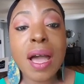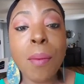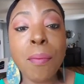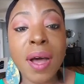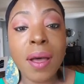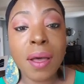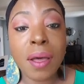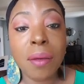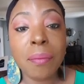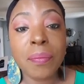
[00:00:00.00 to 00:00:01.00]
a
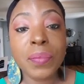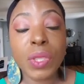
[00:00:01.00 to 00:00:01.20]
mom